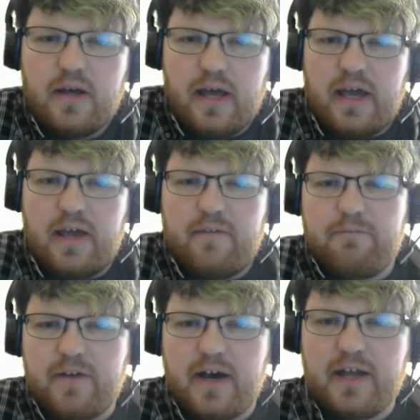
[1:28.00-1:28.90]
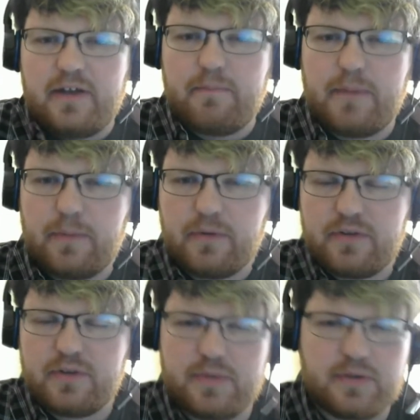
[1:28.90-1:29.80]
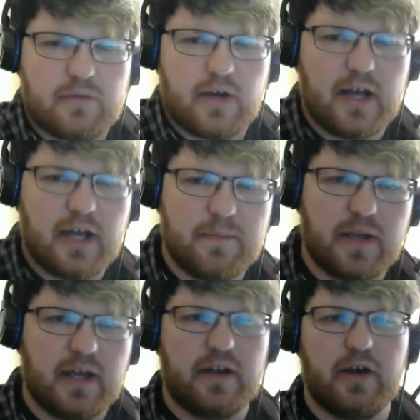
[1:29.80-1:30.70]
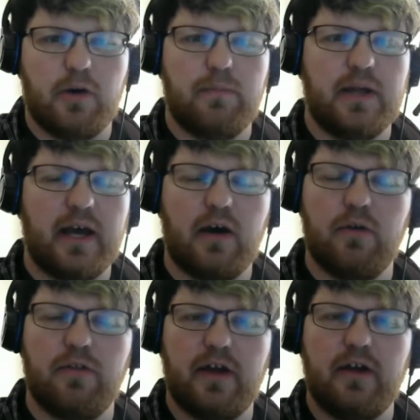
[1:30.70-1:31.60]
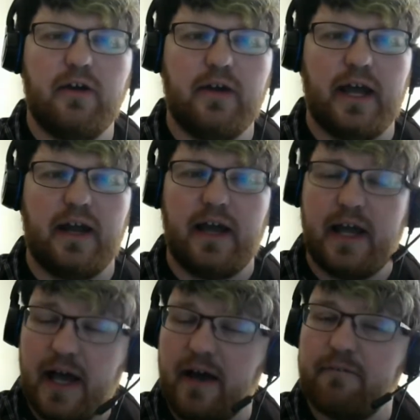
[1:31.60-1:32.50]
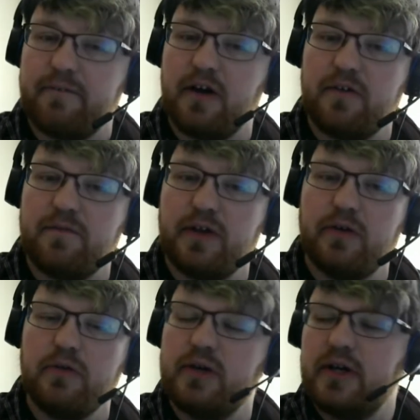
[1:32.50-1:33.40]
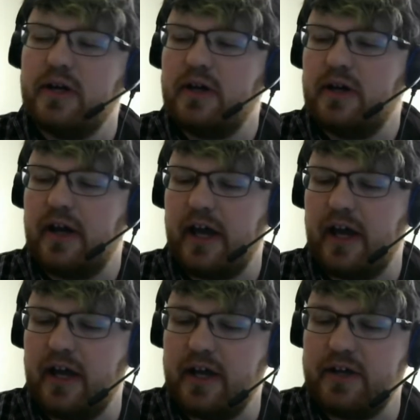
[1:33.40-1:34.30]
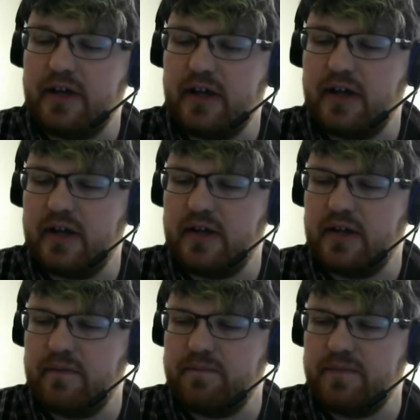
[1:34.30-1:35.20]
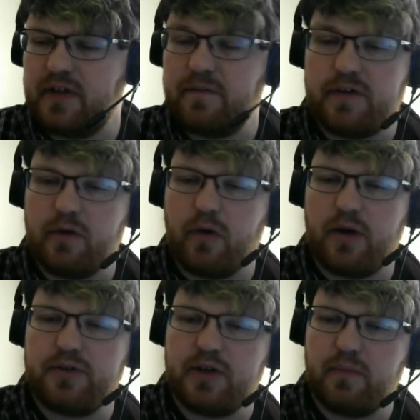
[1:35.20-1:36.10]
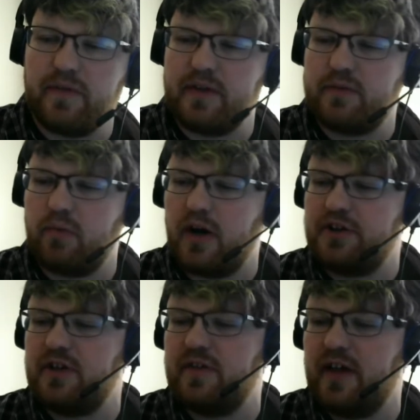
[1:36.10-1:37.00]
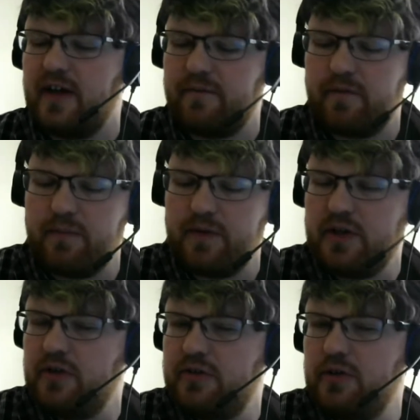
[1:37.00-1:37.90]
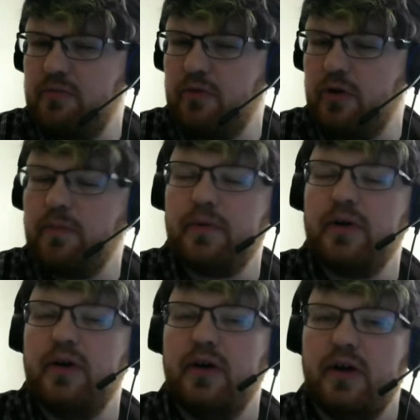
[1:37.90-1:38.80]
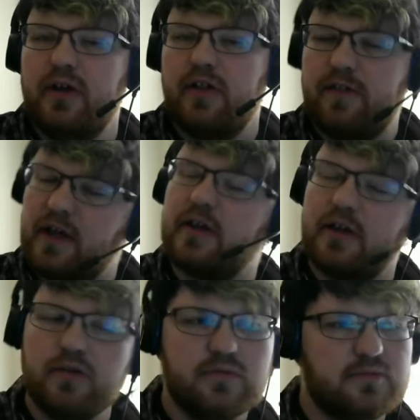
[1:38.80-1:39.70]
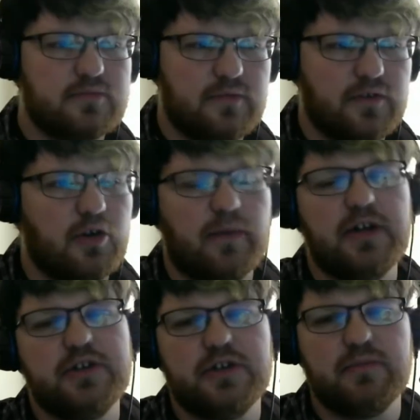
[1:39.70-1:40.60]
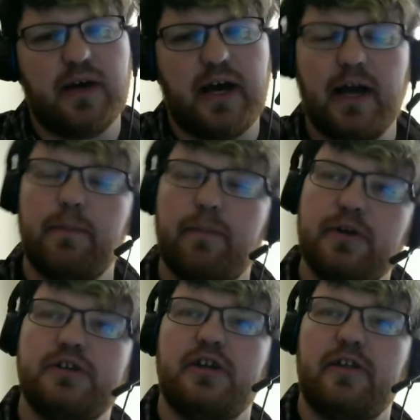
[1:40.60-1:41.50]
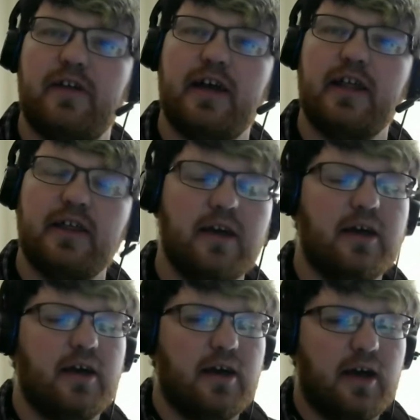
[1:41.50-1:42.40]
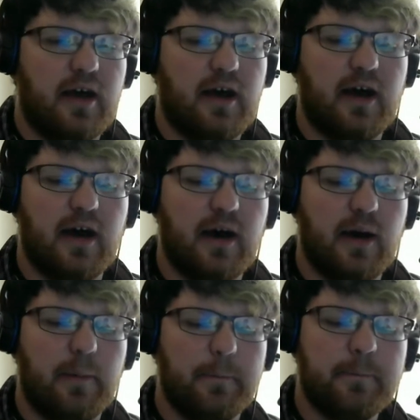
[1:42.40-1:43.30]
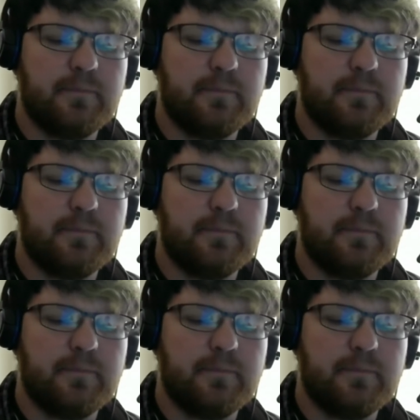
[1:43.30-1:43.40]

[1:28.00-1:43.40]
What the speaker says: and find people to subscribe and help me out there, and I have found a few. And if you are someone that's watching that from the YouTube group, thank you so much. I appreciate that. And